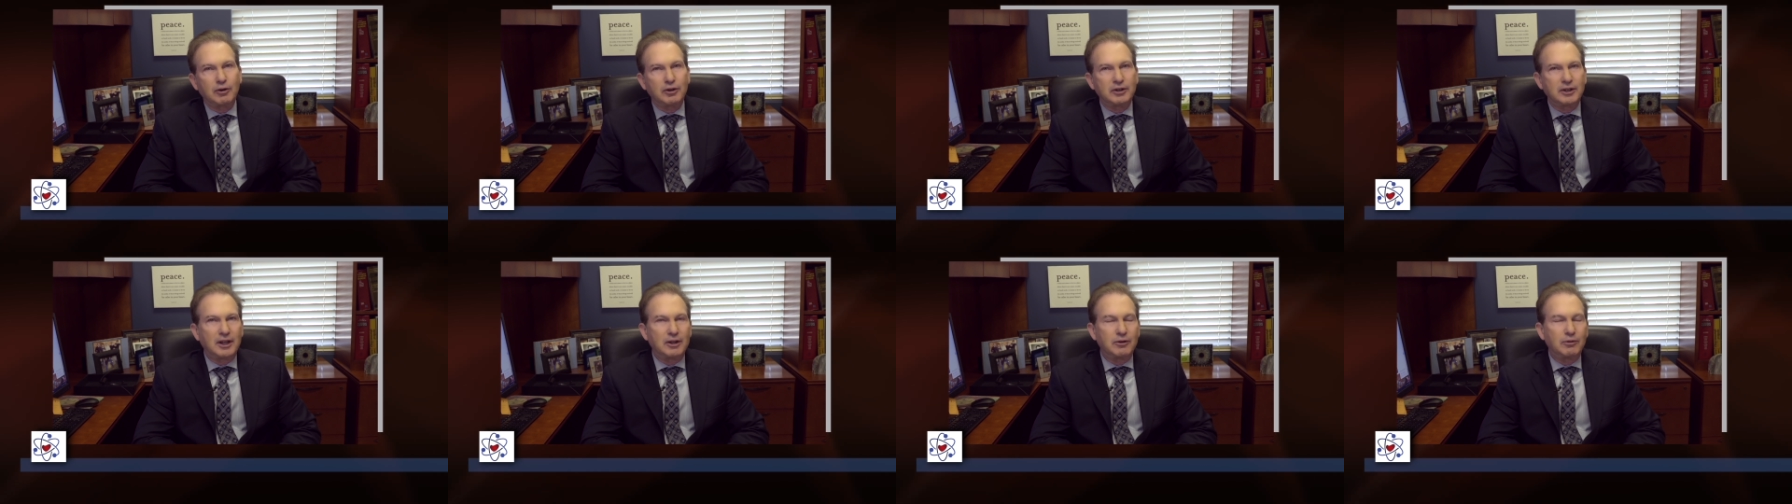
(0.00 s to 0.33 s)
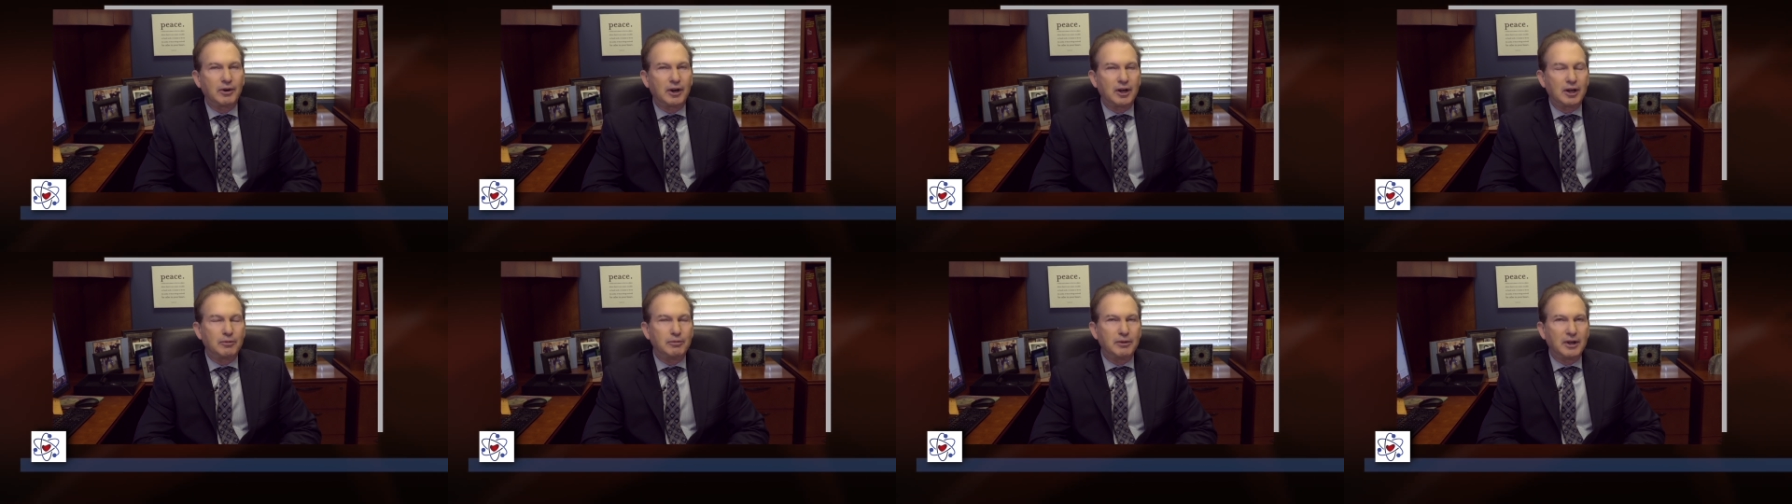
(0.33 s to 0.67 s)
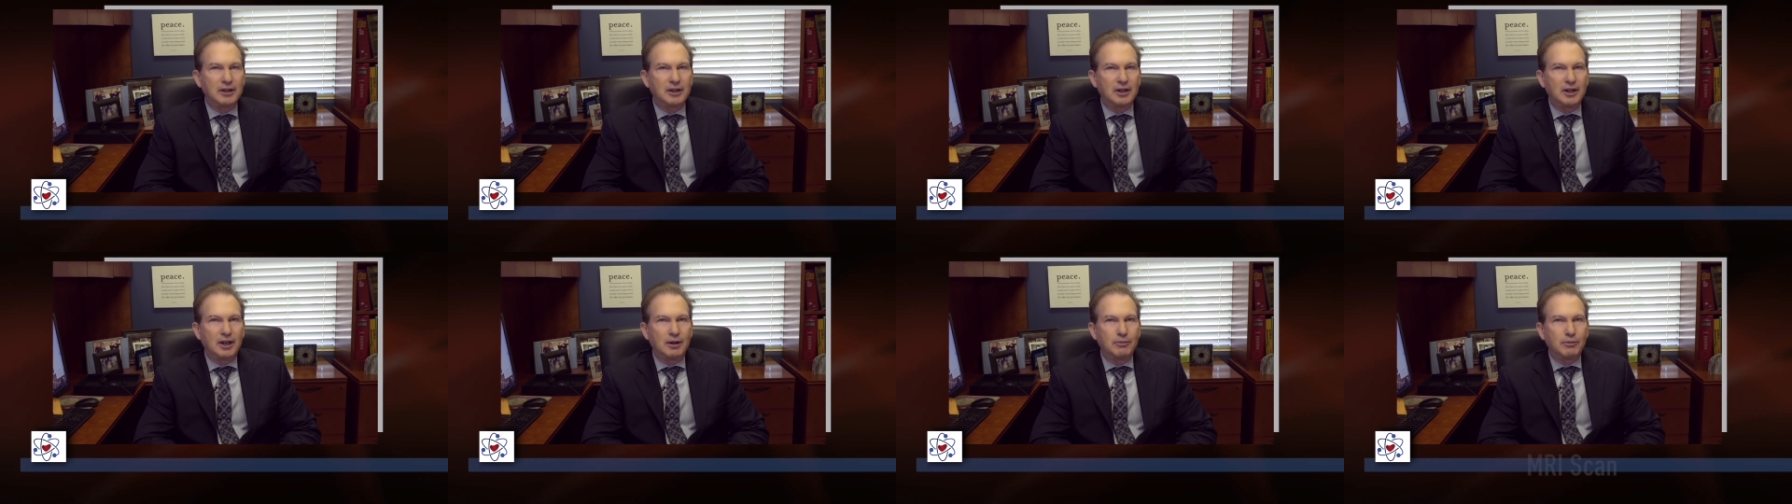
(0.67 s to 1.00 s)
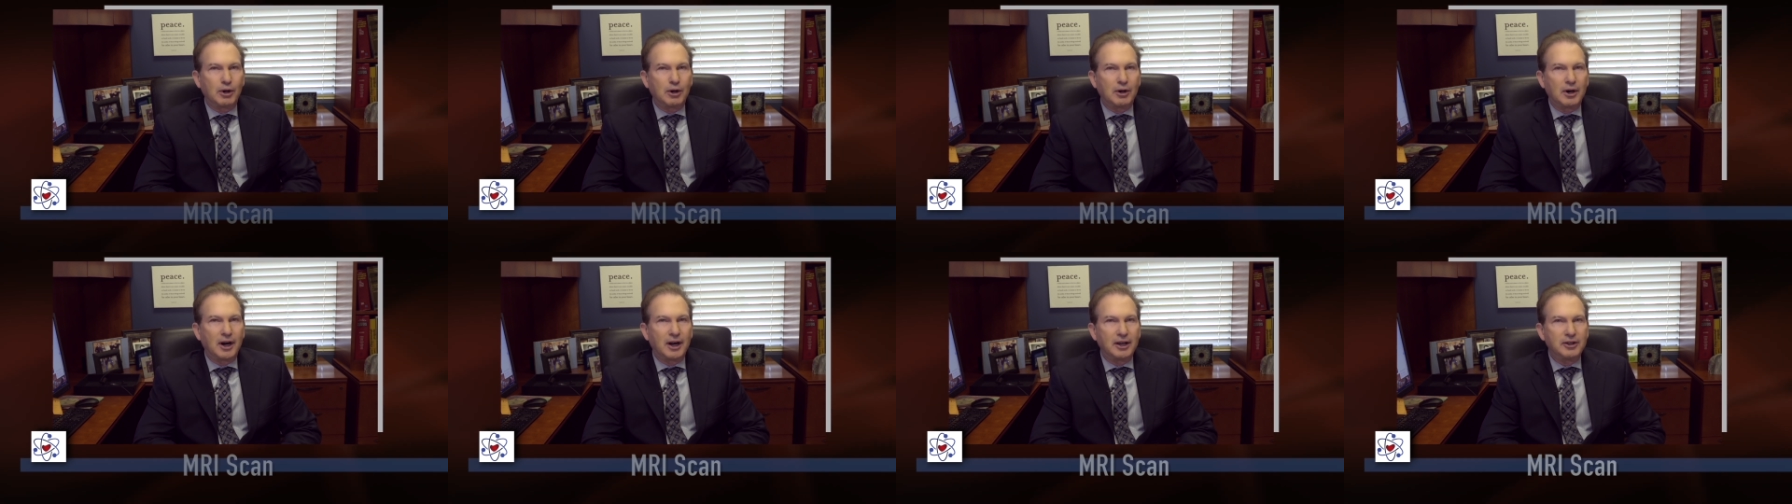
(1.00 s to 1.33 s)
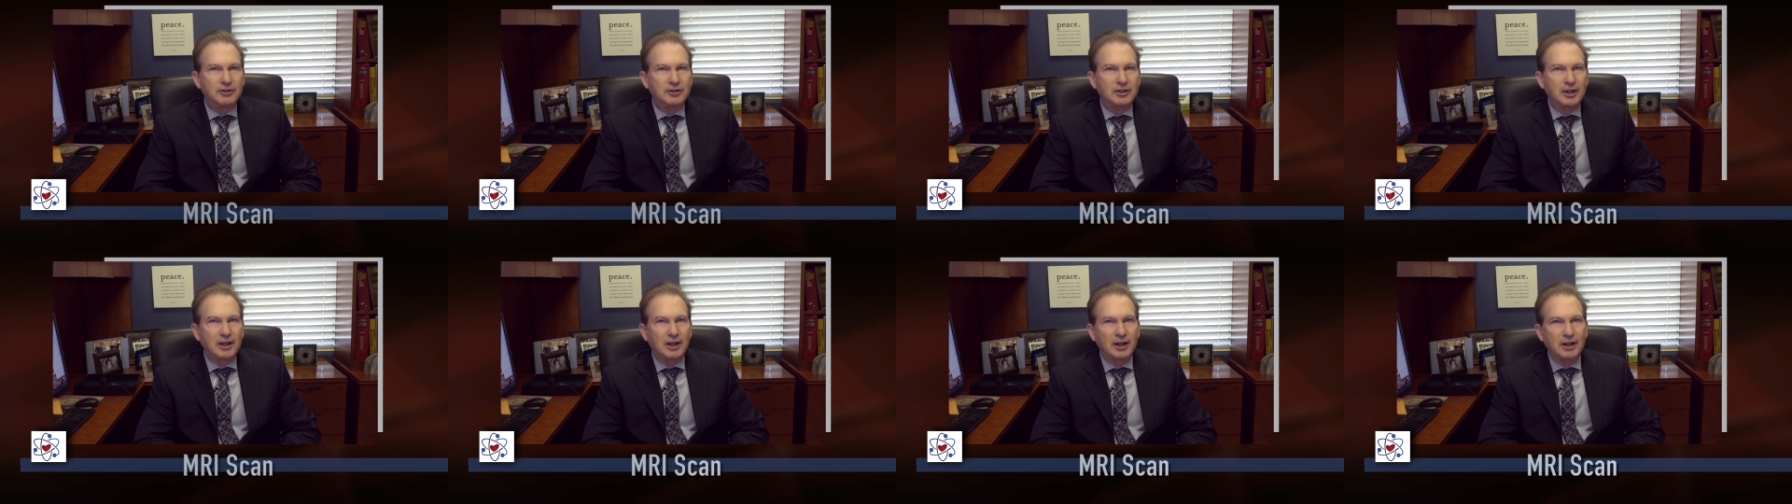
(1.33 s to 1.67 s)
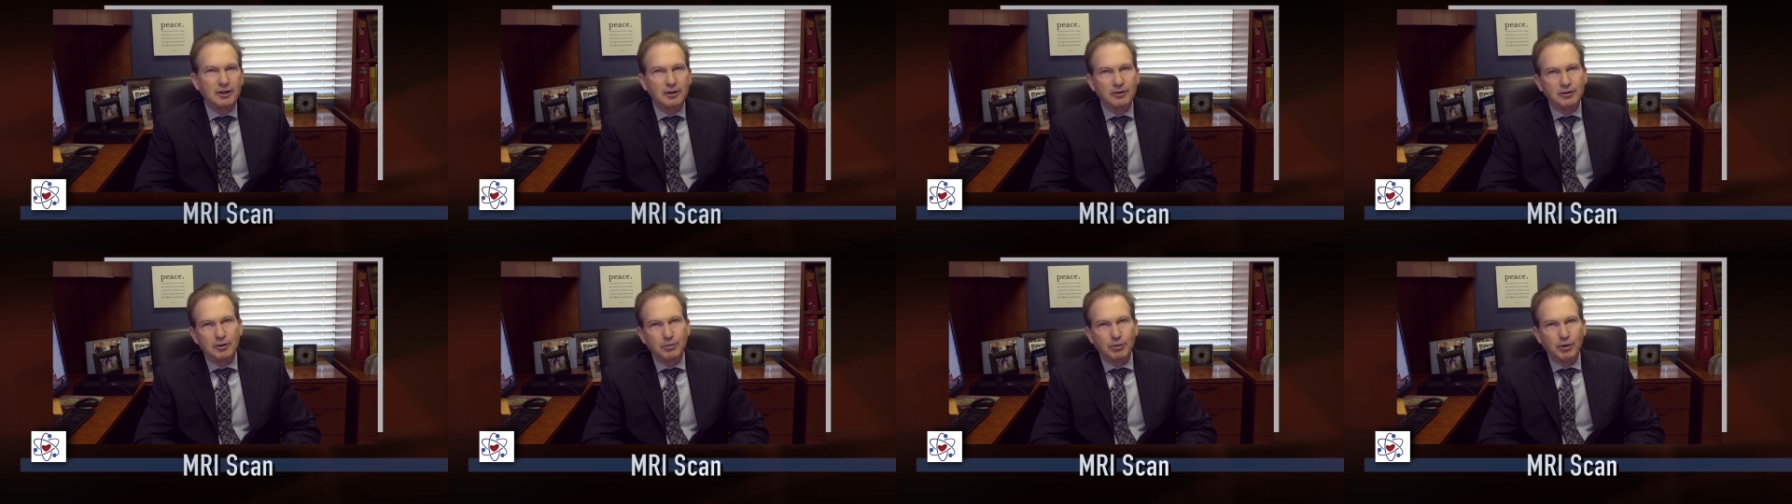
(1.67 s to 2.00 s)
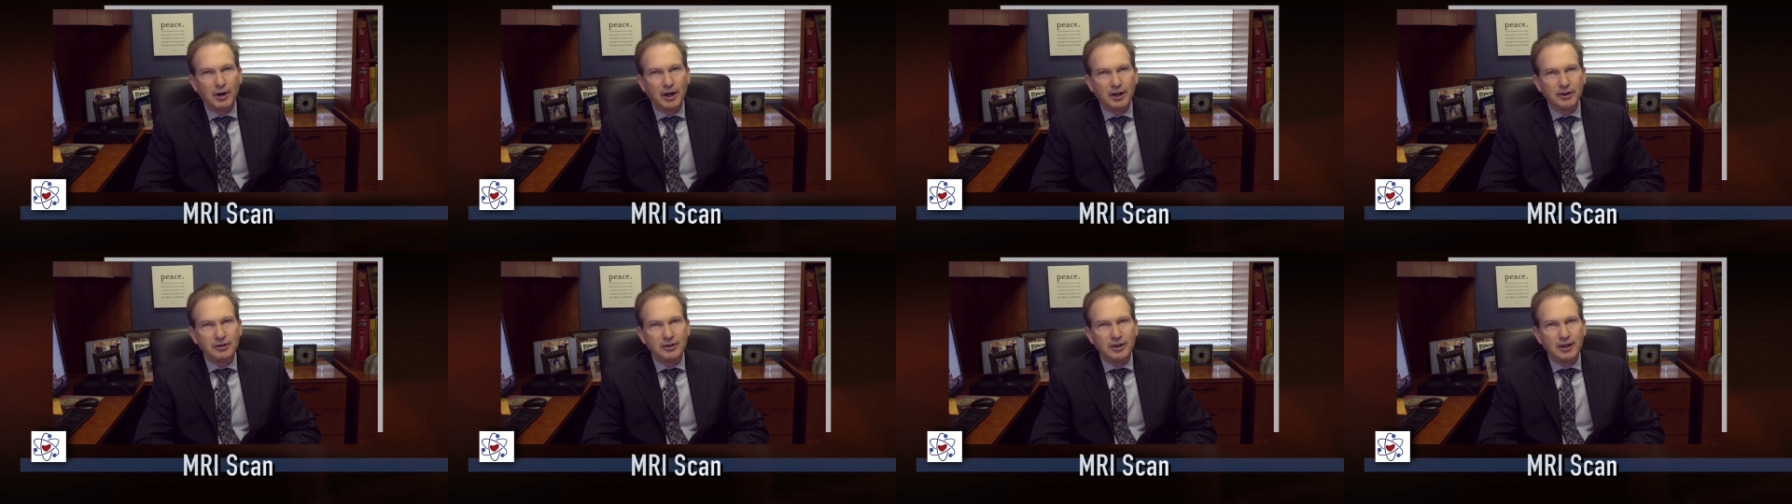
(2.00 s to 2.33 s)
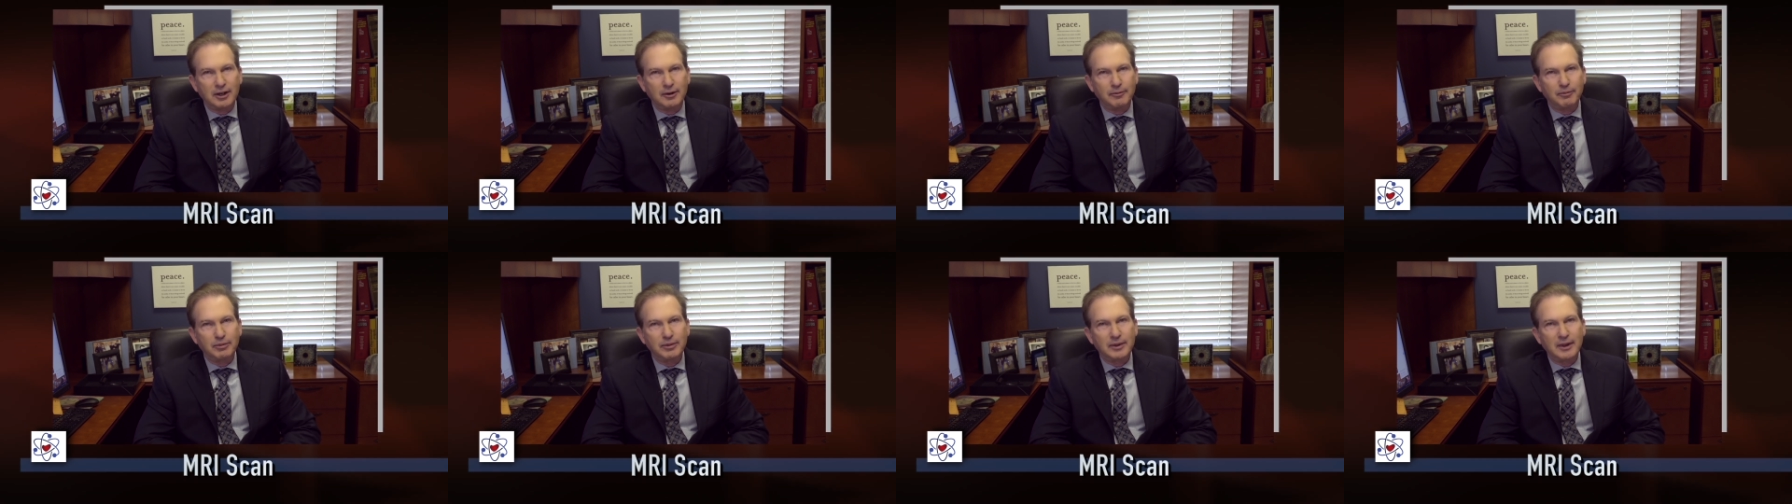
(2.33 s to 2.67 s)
will then recommend an MRI scan of the prostate.